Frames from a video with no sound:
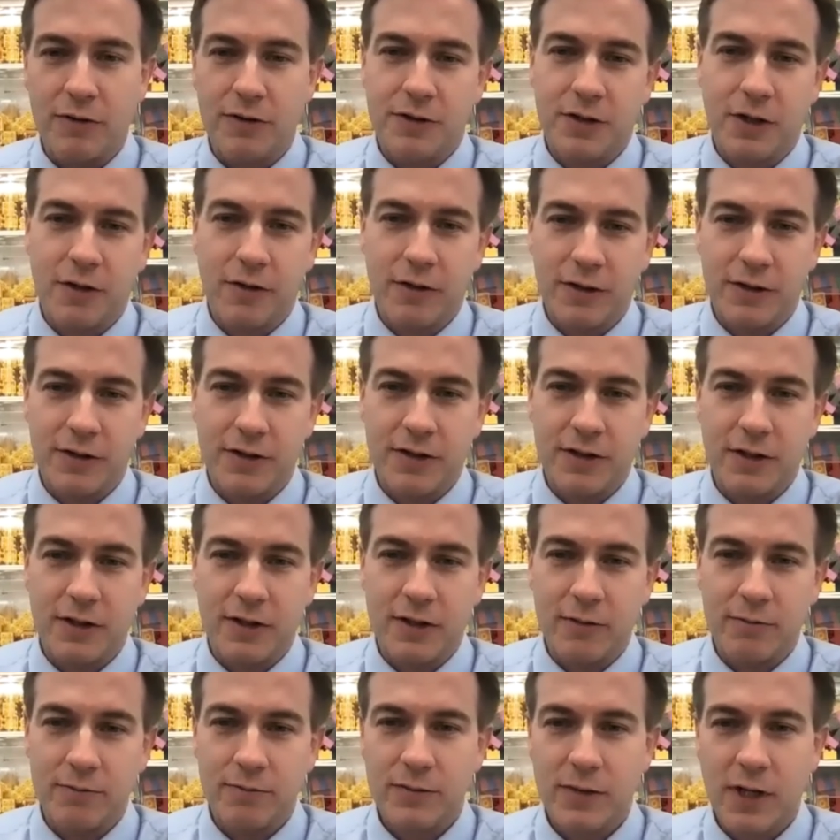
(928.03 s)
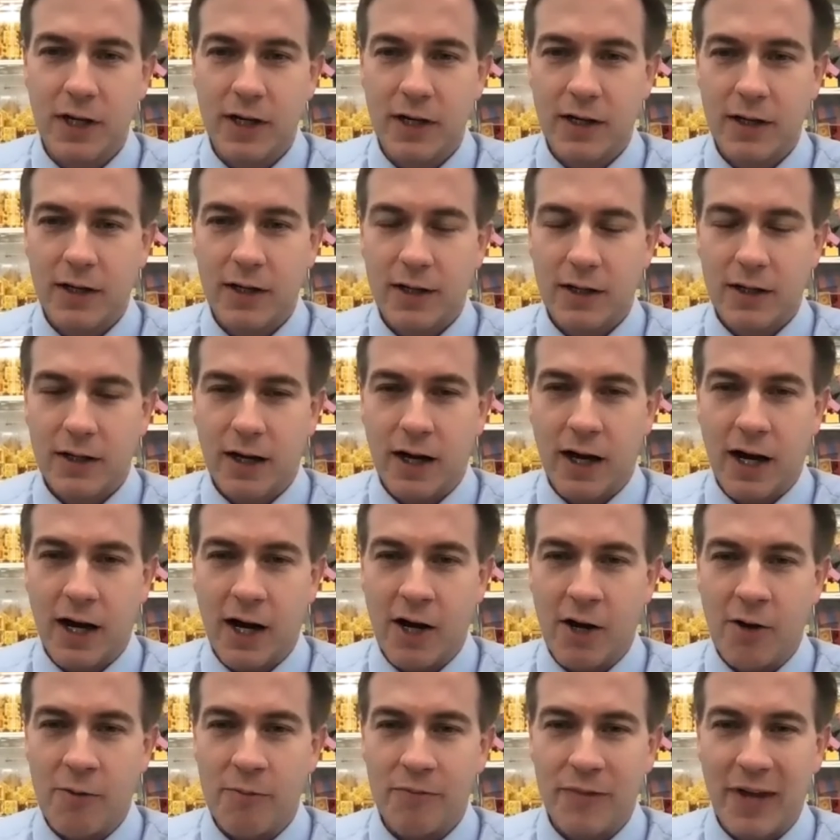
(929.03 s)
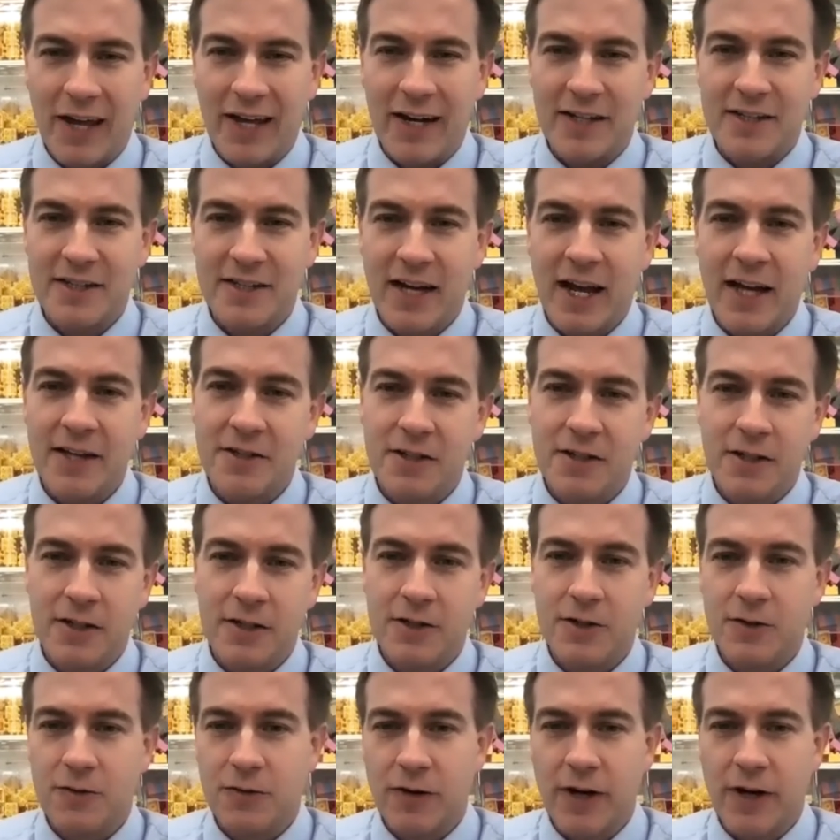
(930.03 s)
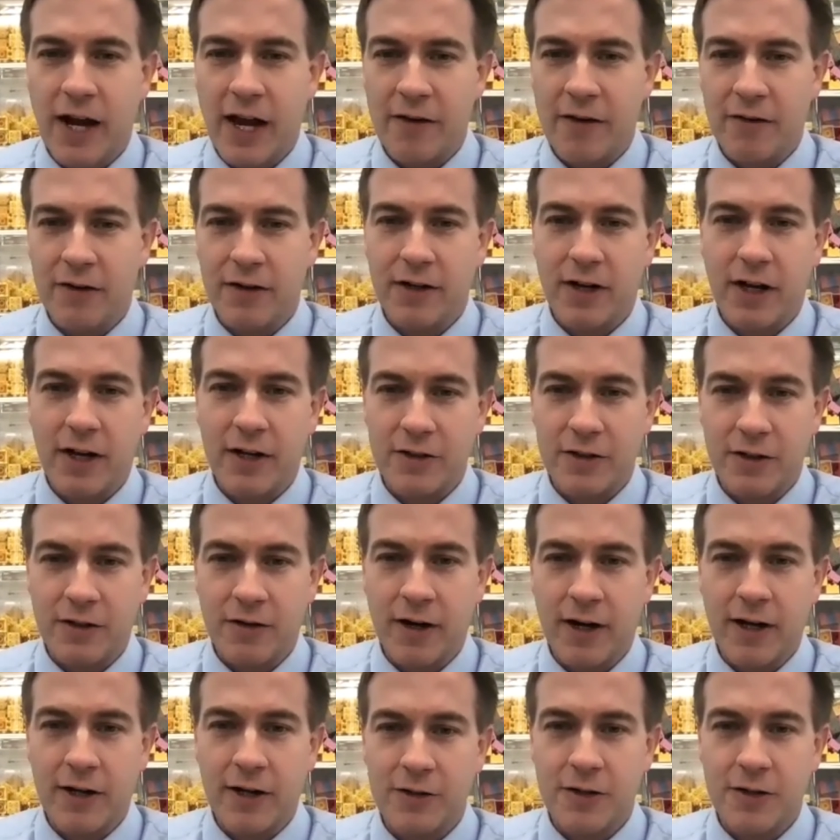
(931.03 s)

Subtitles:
So it's and it's in essence free advertising, right?